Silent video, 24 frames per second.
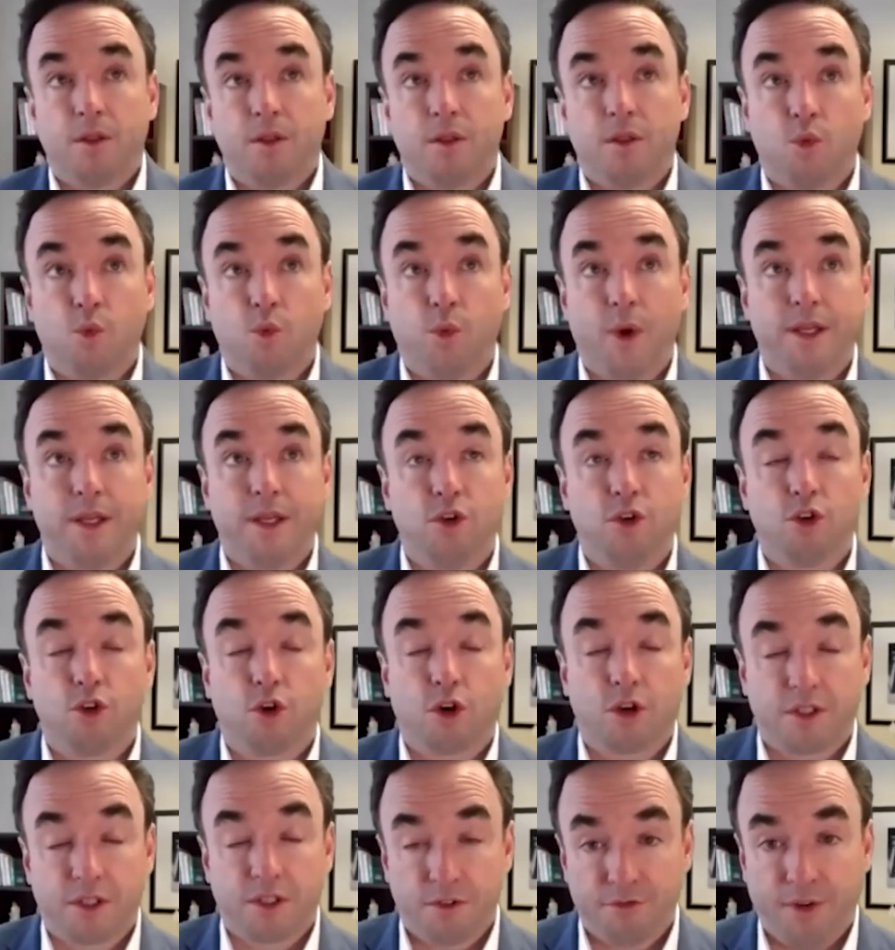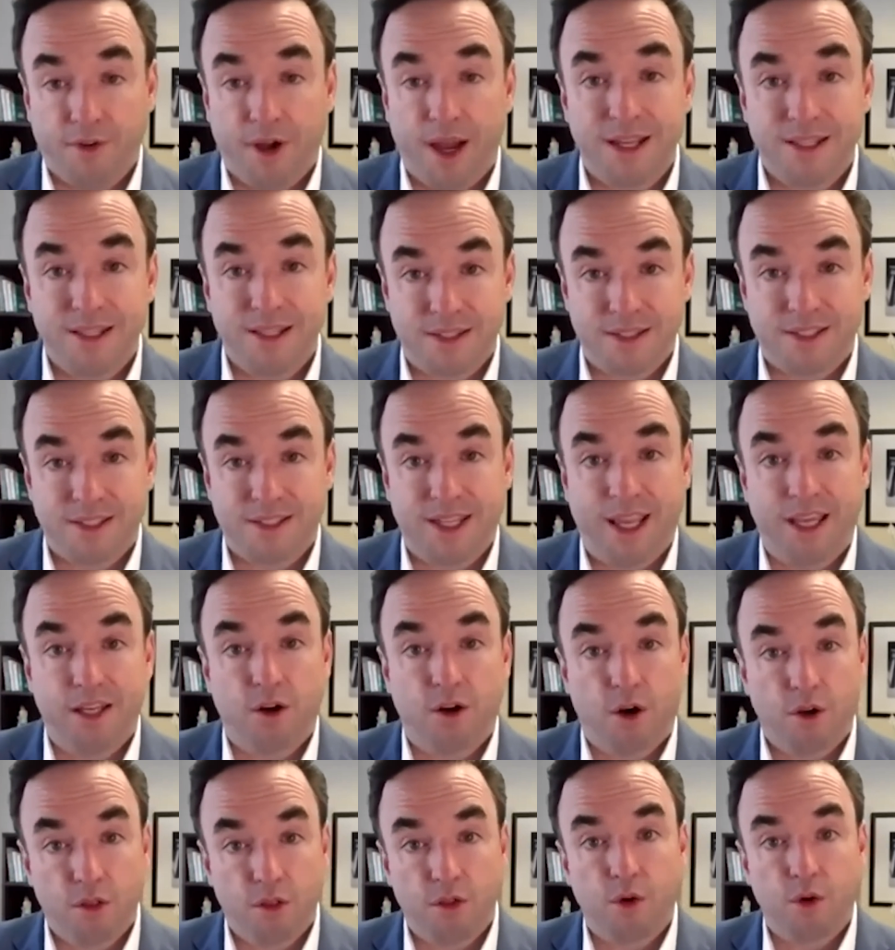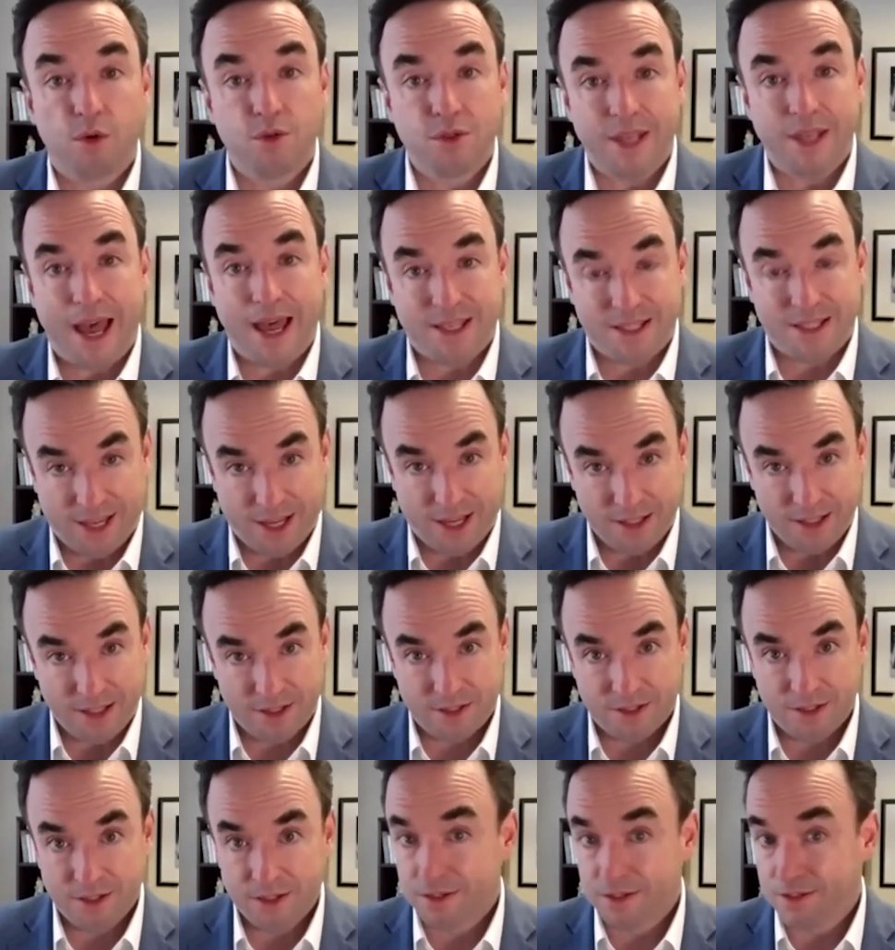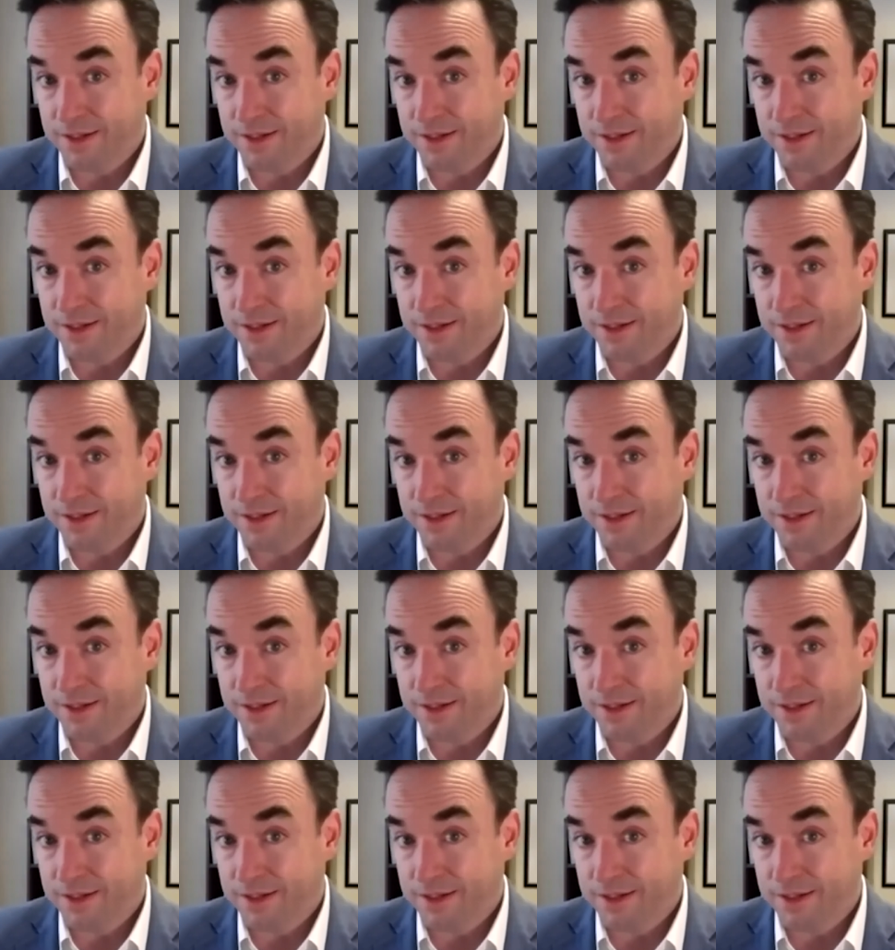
The way New York defines estate are those assets,